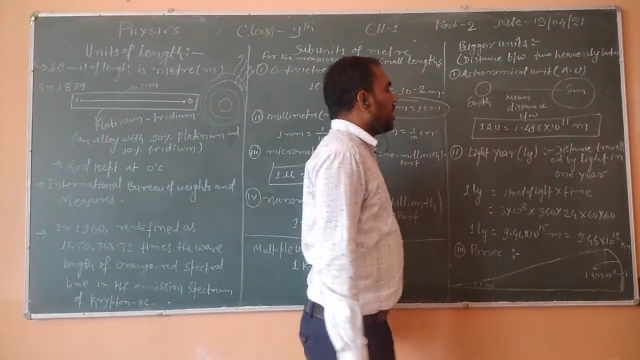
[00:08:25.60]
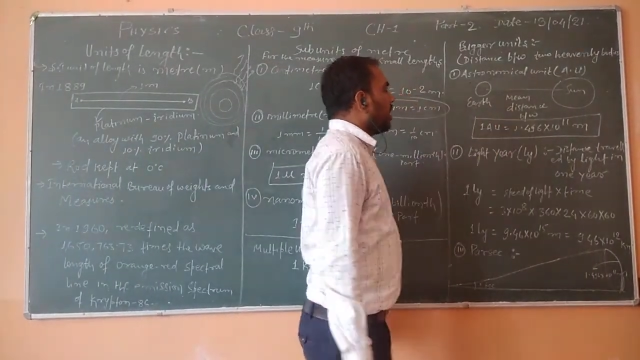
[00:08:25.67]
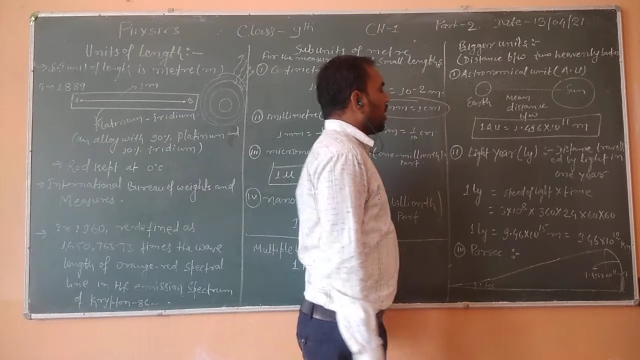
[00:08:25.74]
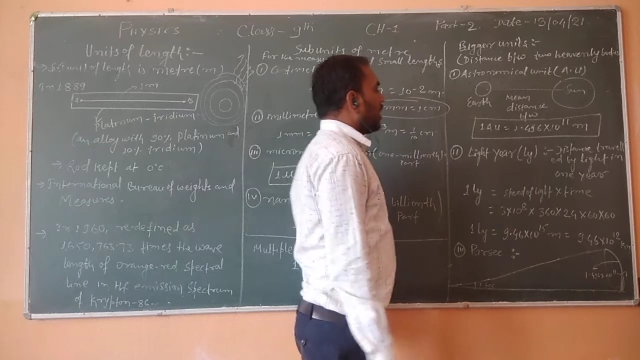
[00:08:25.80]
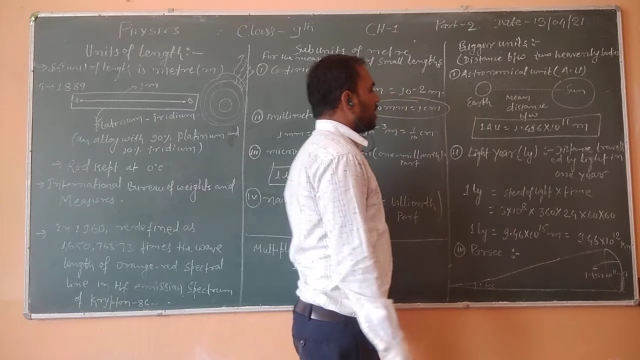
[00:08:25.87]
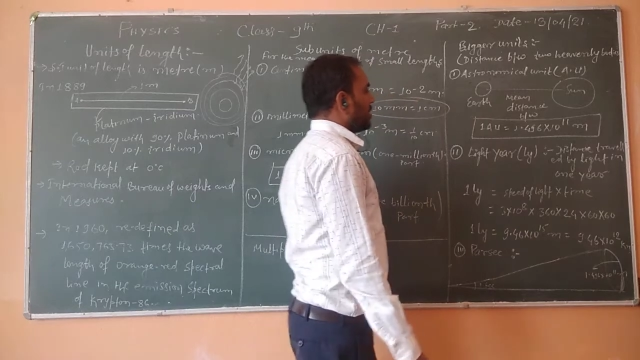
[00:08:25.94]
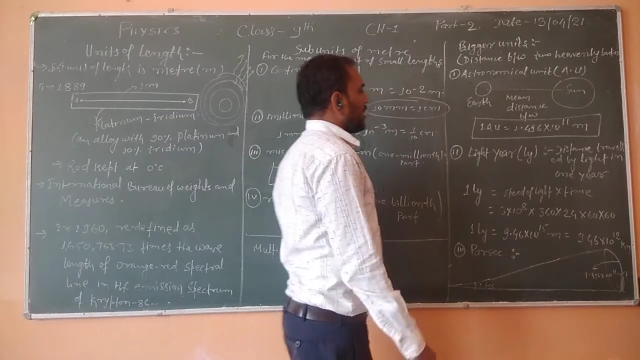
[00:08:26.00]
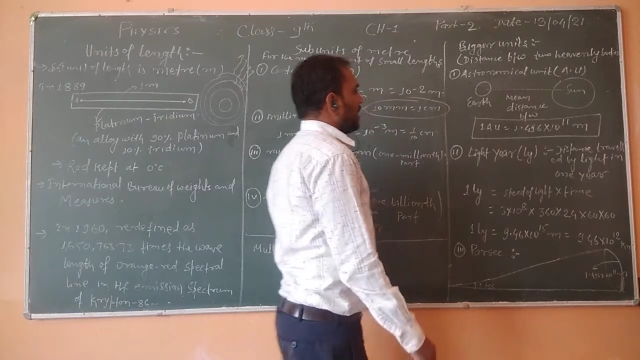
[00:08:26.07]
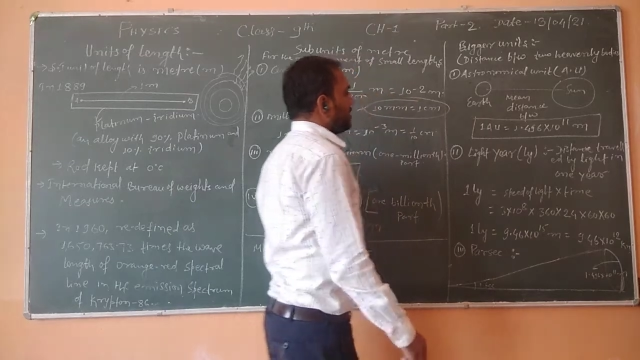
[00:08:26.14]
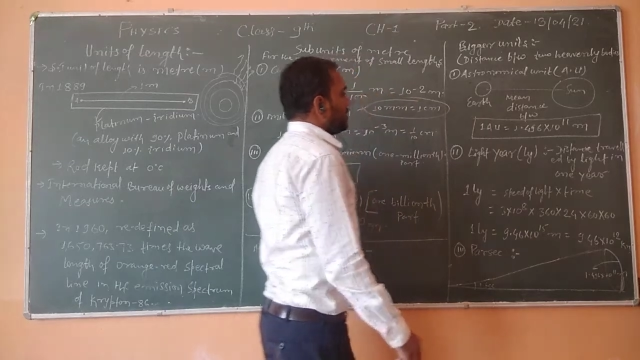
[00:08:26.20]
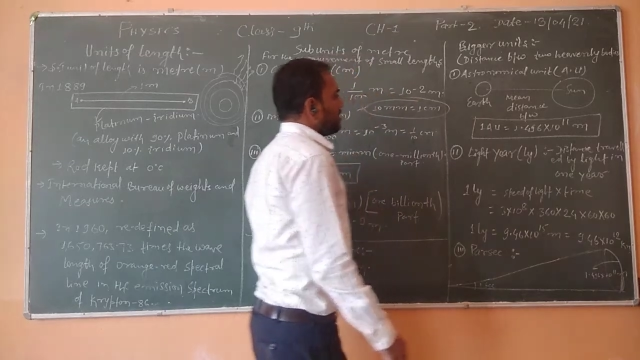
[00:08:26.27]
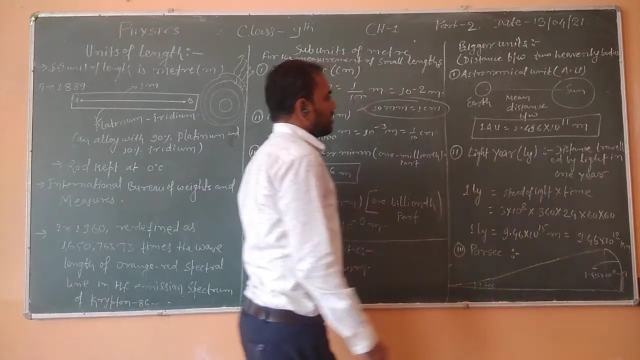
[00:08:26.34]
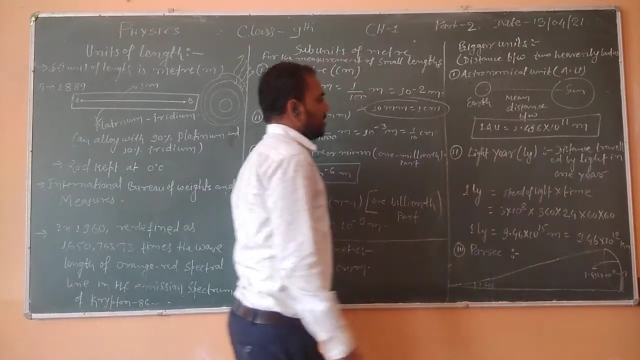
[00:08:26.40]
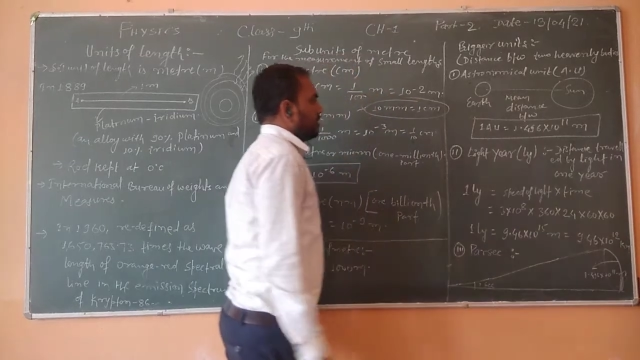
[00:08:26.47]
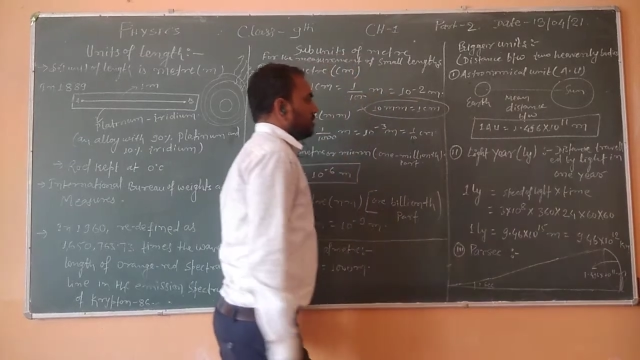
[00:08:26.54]
Earth and
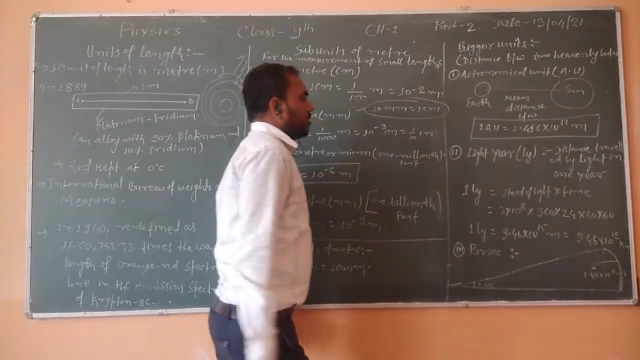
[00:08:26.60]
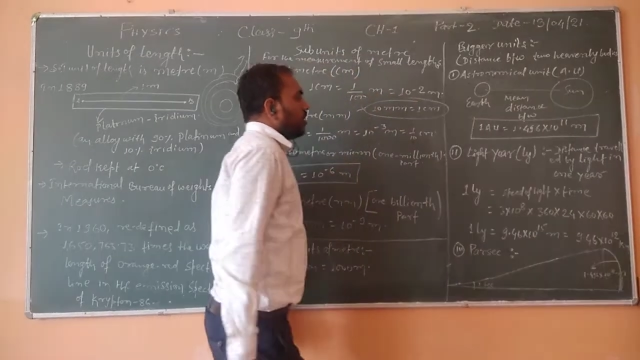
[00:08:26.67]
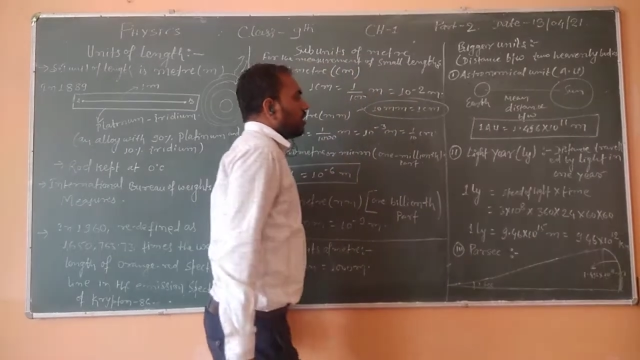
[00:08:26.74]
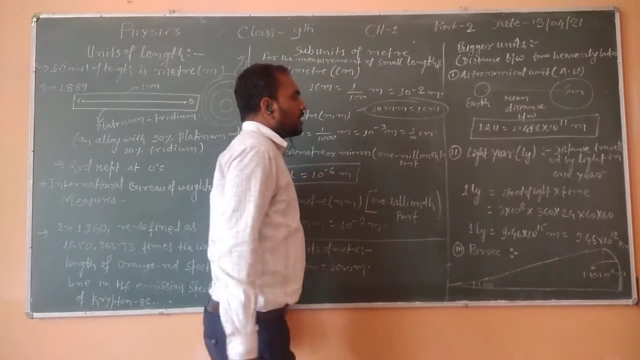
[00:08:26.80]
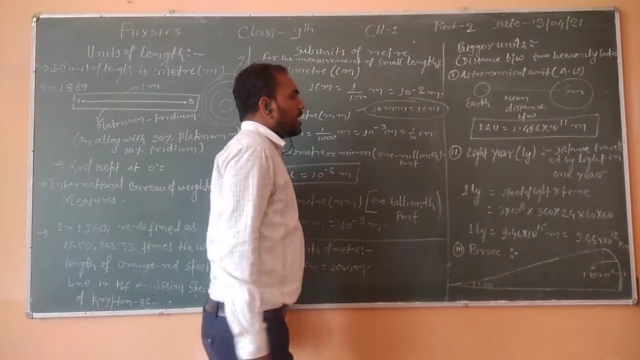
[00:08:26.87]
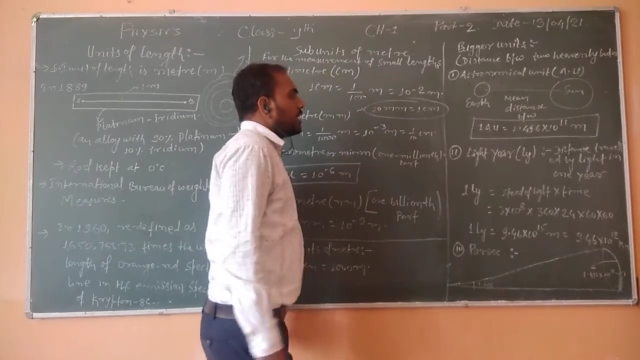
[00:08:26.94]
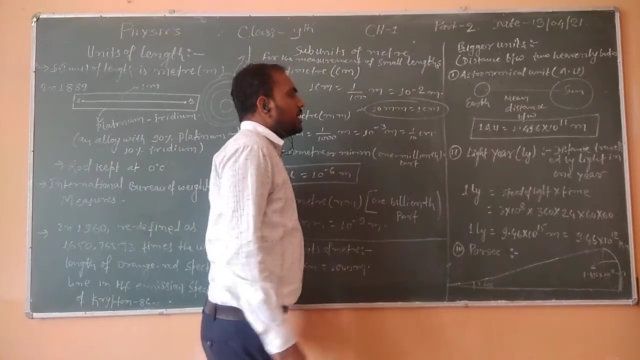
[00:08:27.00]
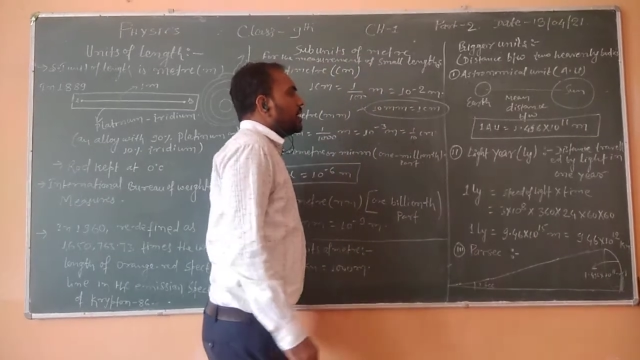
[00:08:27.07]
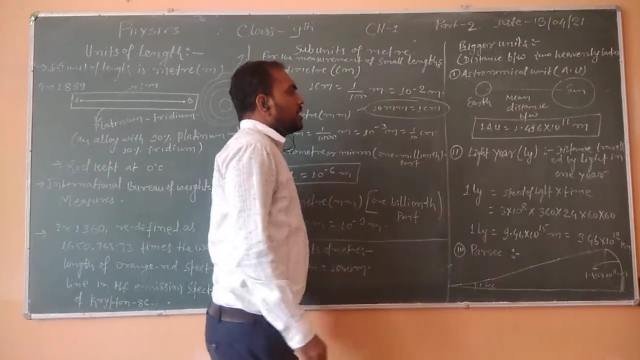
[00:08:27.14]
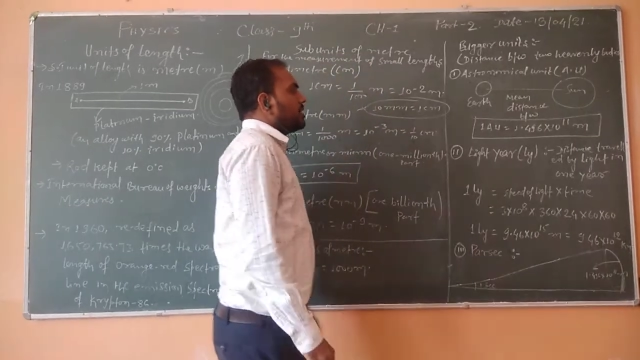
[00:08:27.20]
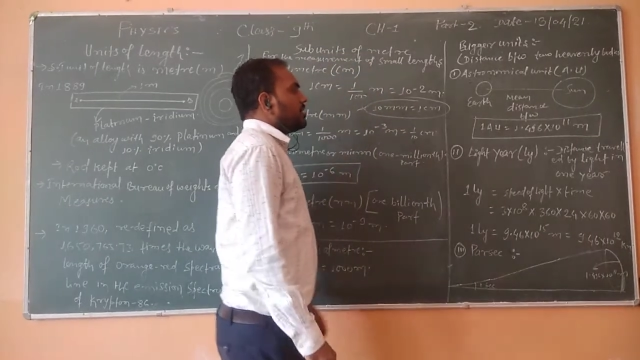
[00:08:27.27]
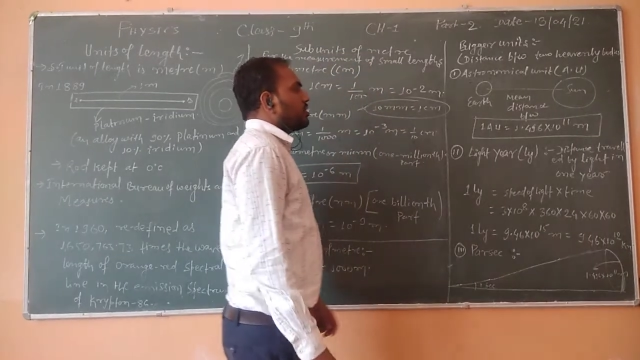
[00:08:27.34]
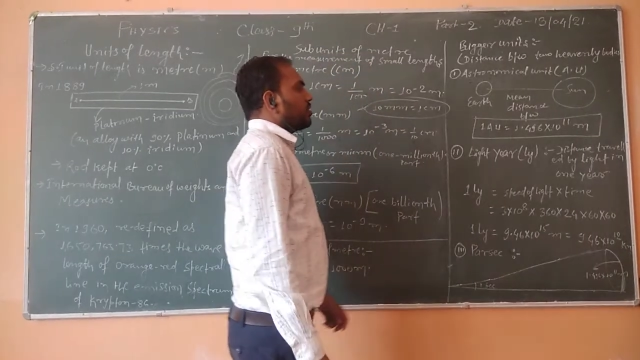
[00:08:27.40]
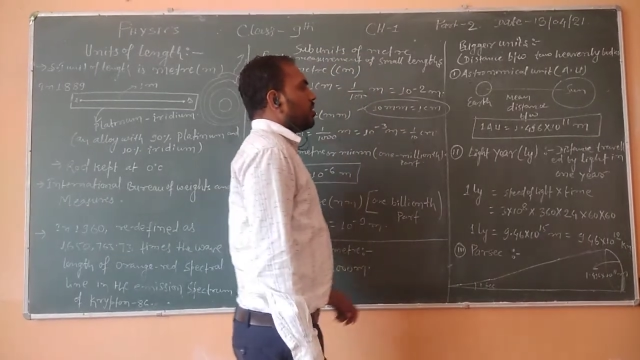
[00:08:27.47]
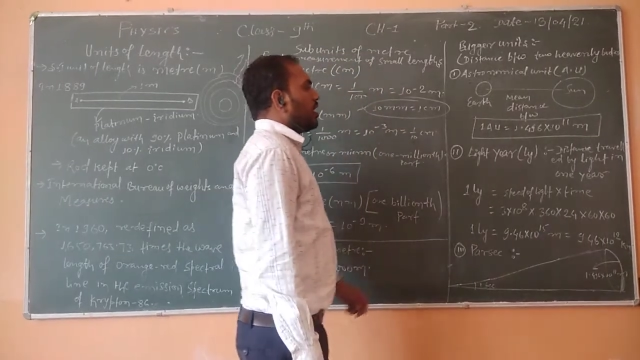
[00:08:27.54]
Sun. Okay,
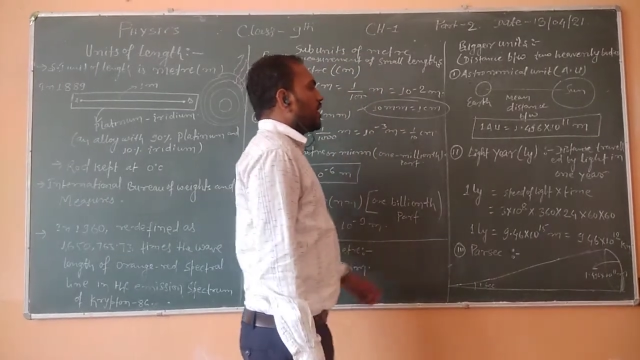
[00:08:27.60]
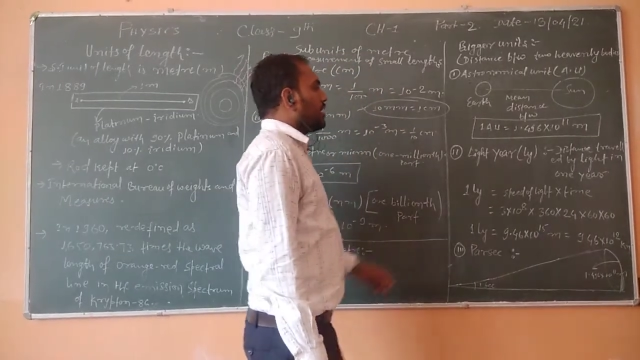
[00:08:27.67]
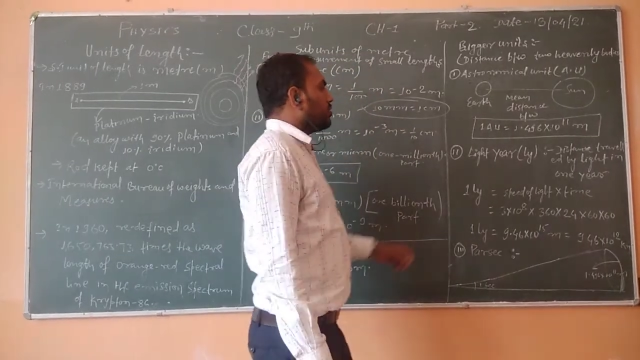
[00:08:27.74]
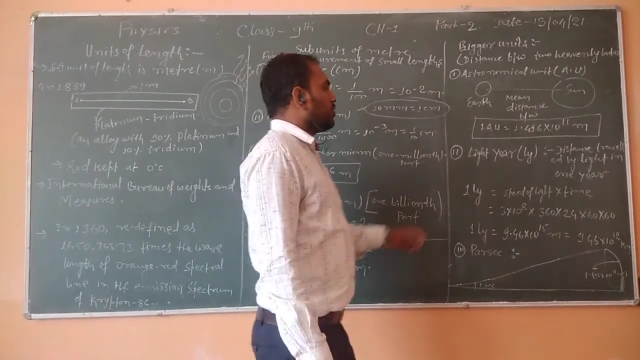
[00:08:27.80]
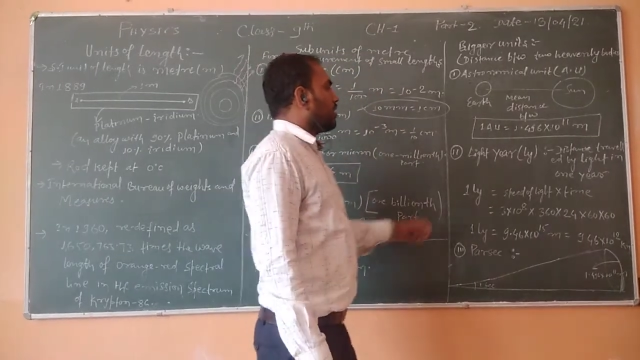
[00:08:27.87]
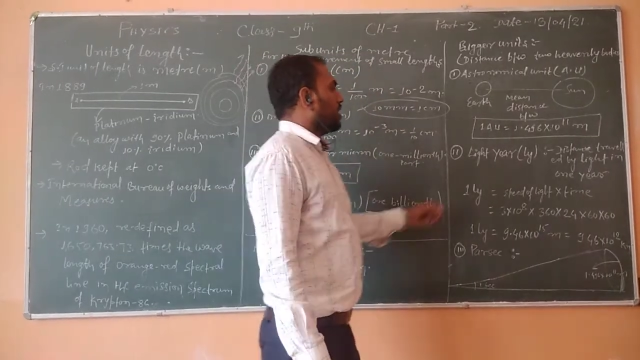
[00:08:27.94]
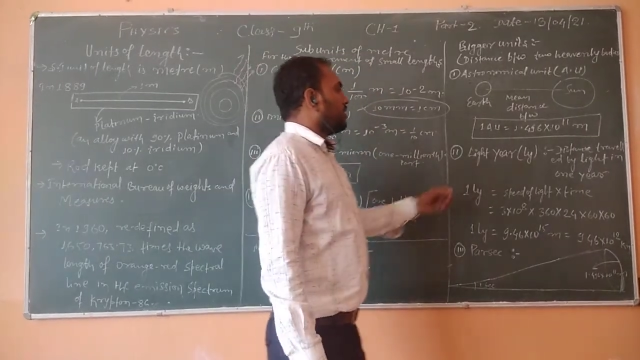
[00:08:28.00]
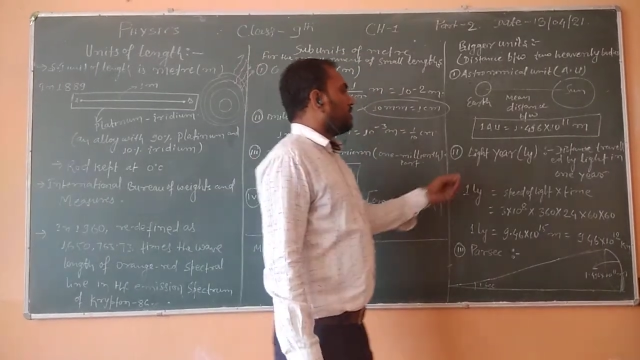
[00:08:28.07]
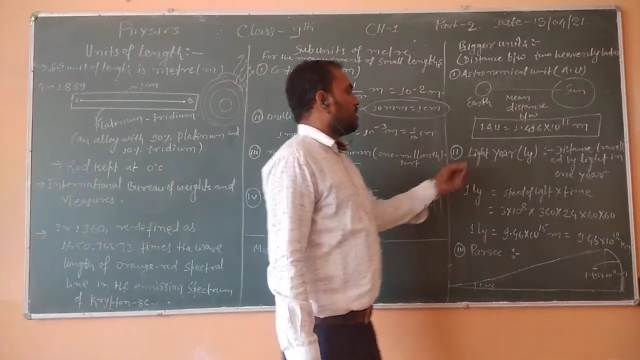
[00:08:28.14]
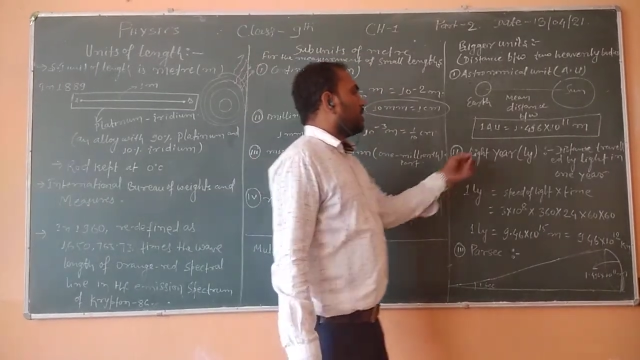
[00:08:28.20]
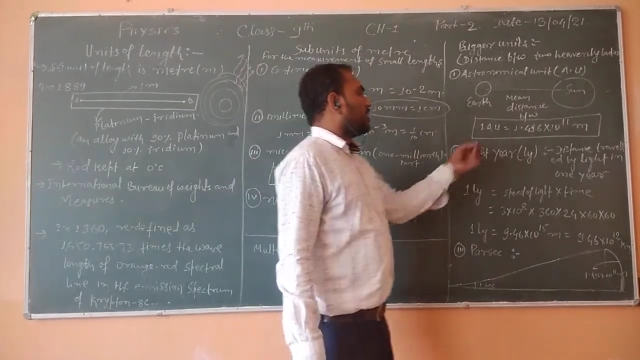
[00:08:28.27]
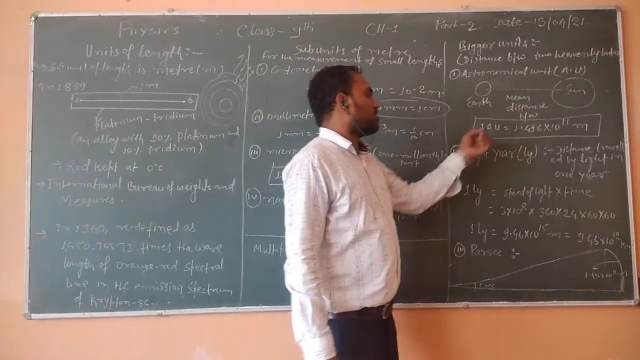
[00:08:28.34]
it's called as what?